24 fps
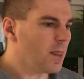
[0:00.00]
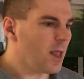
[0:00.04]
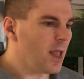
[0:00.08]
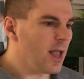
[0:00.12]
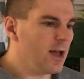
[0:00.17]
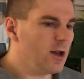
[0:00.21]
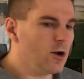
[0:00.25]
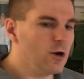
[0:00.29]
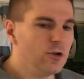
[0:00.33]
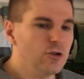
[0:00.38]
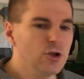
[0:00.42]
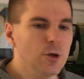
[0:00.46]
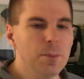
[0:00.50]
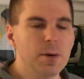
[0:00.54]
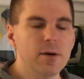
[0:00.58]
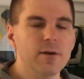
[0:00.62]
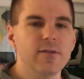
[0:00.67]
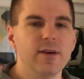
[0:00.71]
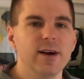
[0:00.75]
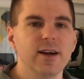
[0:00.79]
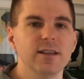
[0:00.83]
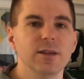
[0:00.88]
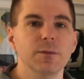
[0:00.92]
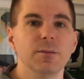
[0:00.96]
It also
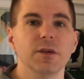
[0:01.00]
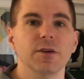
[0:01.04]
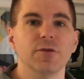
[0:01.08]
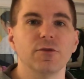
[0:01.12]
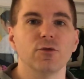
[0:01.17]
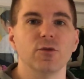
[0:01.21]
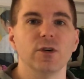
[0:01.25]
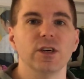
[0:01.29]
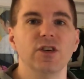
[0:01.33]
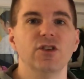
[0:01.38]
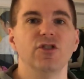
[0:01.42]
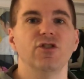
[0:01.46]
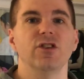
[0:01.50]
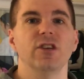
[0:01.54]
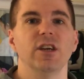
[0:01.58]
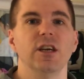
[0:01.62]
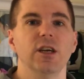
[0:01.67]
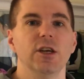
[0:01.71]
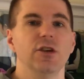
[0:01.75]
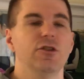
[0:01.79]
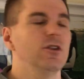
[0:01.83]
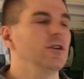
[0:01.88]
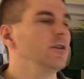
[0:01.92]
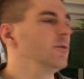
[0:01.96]
provides some
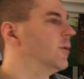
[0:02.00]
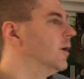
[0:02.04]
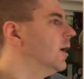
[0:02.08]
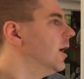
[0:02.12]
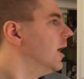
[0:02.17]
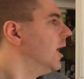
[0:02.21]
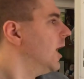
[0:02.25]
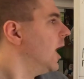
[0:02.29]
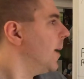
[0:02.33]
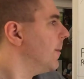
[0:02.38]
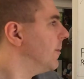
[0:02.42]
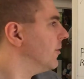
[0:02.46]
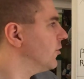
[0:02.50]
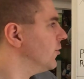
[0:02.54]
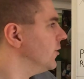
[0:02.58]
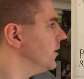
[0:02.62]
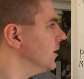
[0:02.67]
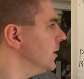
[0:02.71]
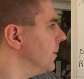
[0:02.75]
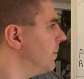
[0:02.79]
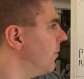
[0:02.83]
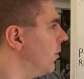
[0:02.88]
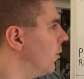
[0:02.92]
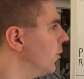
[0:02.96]
differentiation
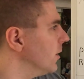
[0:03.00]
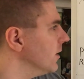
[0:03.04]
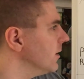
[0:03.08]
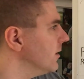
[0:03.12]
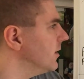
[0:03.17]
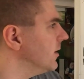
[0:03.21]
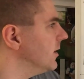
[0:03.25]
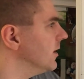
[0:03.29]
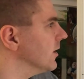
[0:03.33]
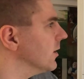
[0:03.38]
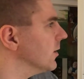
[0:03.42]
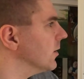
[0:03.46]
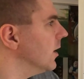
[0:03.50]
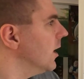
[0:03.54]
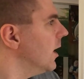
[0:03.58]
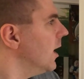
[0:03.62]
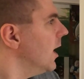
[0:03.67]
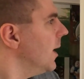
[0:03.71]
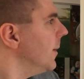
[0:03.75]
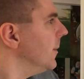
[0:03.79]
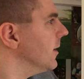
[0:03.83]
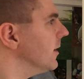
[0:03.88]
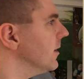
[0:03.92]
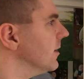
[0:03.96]
between the points here,
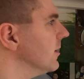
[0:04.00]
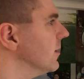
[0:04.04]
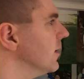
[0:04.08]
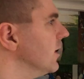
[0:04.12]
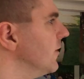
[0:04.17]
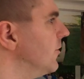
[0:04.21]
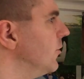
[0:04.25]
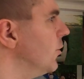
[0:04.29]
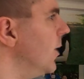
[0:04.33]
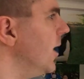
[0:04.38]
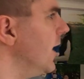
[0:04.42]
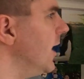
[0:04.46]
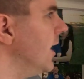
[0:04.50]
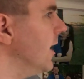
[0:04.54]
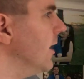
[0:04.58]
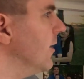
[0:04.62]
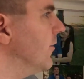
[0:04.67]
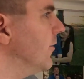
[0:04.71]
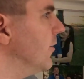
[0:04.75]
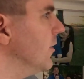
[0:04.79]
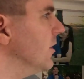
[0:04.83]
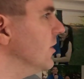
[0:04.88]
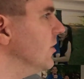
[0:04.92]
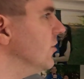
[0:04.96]
because if you
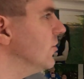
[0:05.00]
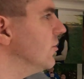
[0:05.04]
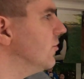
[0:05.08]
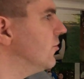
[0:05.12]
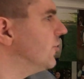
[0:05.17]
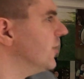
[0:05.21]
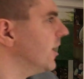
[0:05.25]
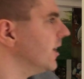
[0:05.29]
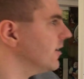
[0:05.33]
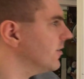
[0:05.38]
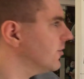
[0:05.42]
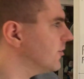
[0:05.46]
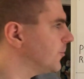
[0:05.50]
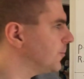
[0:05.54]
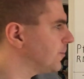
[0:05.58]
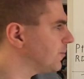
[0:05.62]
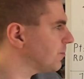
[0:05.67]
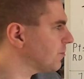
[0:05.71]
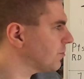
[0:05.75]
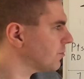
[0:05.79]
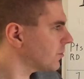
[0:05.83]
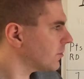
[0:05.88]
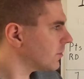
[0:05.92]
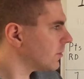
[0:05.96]
have just
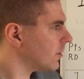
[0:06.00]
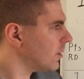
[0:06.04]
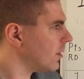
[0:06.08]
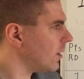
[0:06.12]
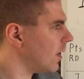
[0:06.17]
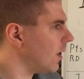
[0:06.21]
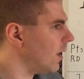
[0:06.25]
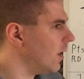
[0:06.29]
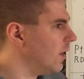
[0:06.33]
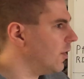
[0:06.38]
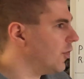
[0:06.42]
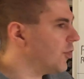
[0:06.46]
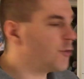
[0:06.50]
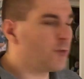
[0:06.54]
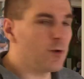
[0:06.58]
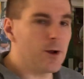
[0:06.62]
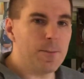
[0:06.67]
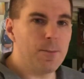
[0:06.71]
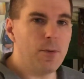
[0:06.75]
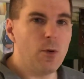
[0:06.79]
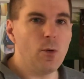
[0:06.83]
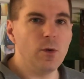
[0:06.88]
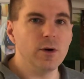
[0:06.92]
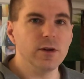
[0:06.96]
3
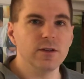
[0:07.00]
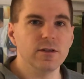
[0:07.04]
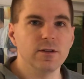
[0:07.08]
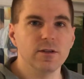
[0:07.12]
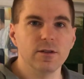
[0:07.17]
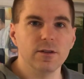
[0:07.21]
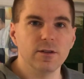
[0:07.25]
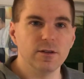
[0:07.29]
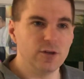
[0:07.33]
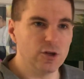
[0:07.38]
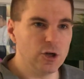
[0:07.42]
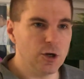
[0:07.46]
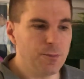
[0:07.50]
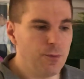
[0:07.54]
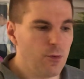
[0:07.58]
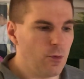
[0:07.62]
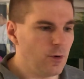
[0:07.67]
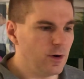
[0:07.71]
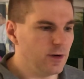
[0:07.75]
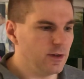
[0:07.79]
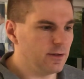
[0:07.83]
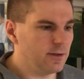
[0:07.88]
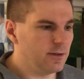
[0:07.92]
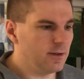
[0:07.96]
points, 0
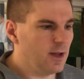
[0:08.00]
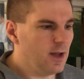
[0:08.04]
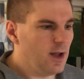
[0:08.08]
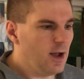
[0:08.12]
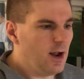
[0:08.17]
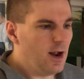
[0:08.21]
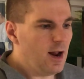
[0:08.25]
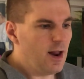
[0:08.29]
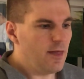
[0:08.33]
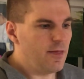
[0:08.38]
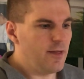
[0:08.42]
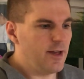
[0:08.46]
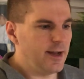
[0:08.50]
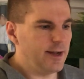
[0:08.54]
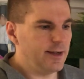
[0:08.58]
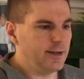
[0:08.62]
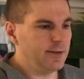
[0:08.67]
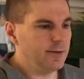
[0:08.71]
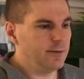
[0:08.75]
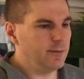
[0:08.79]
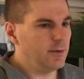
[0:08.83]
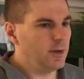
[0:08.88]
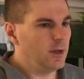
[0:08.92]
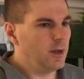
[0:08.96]
points,
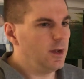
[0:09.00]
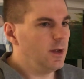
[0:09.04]
then